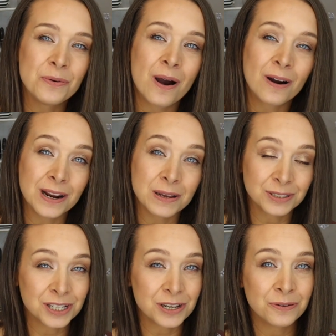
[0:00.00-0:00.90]
you are
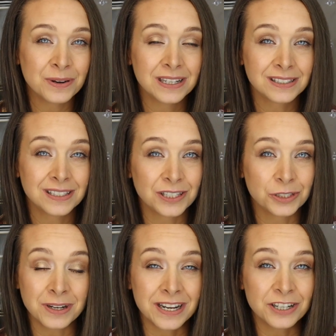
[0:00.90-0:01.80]
able to, is
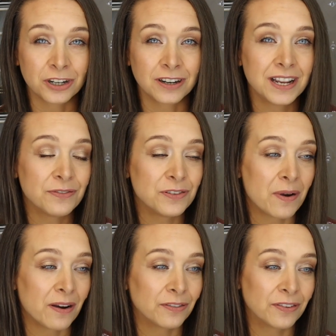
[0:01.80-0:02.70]
enjoy nature. If you
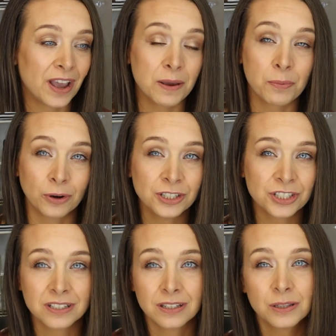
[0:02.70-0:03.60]
have a porch,
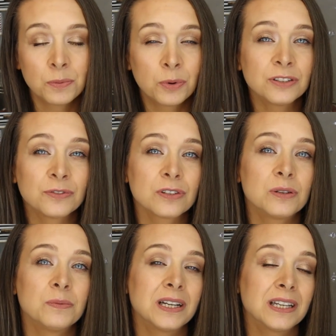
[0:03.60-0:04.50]
sit on the porch for a
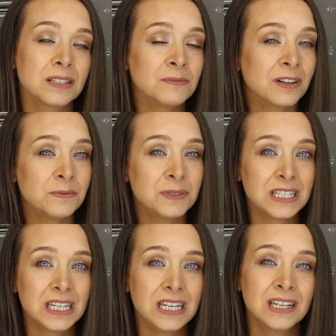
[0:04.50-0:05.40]
little bit. Get some vitamin
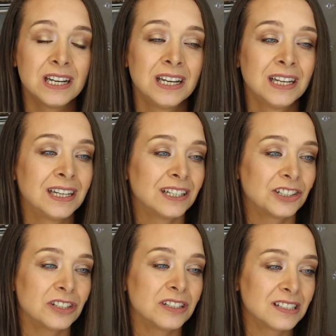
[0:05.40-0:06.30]
D.
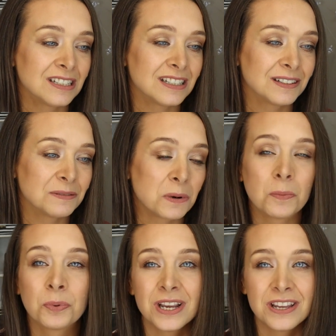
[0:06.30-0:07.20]
Just
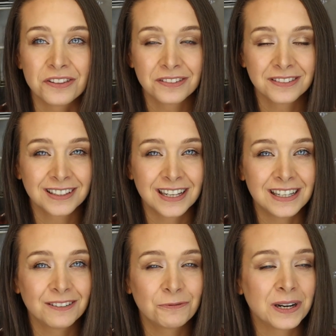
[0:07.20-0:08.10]
breathe.
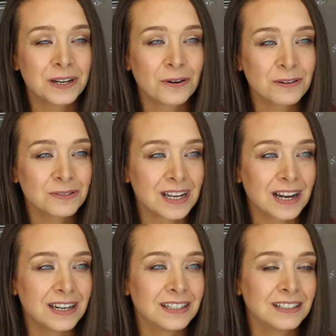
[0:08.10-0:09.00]
Like when you're
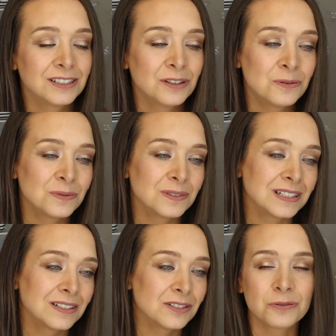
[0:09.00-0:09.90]
outside, don't
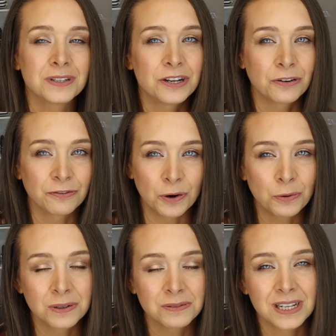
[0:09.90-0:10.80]
take your
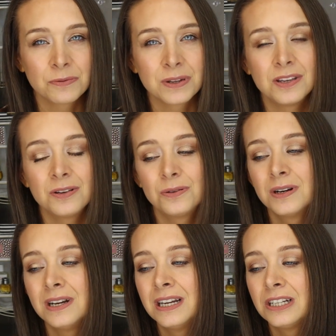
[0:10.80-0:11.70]
phone outside with
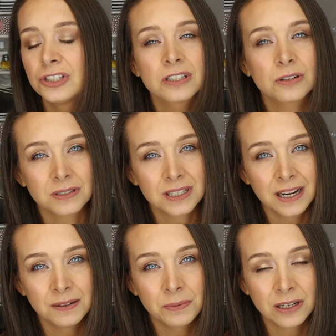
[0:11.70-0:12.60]
you. Just go
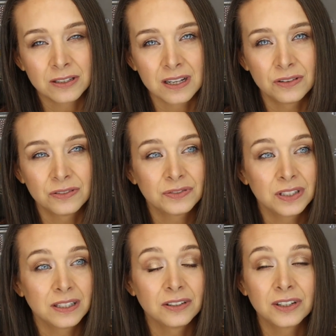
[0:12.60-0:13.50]
outside by yourself.
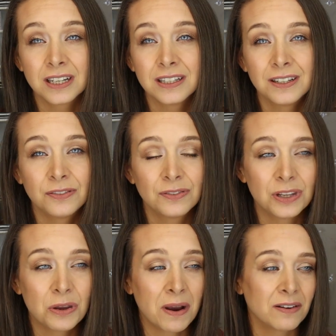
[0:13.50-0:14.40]
Look, if
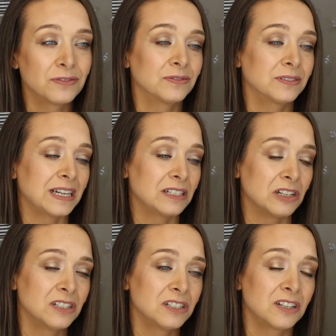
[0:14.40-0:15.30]
you have like
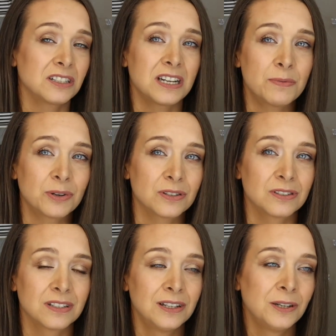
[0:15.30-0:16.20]
tons and tons of
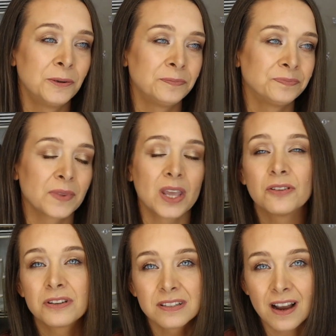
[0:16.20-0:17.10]
neighbors,
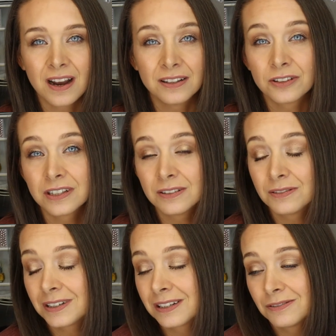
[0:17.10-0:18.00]
look at the sky, look
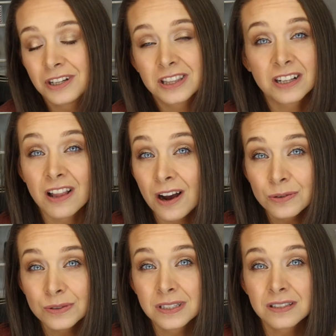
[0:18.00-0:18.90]
at the
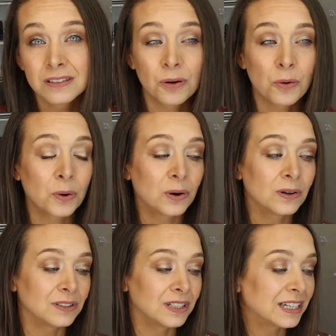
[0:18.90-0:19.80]
clouds,
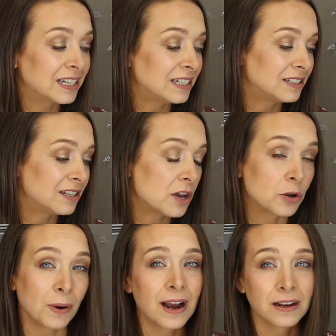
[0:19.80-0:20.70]
or look at
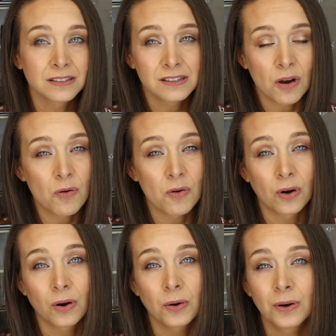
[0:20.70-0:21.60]
grass
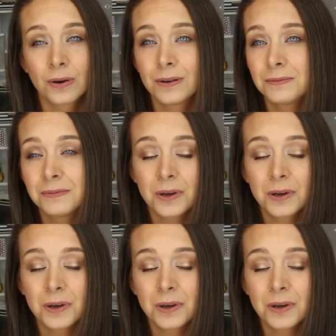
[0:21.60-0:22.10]
or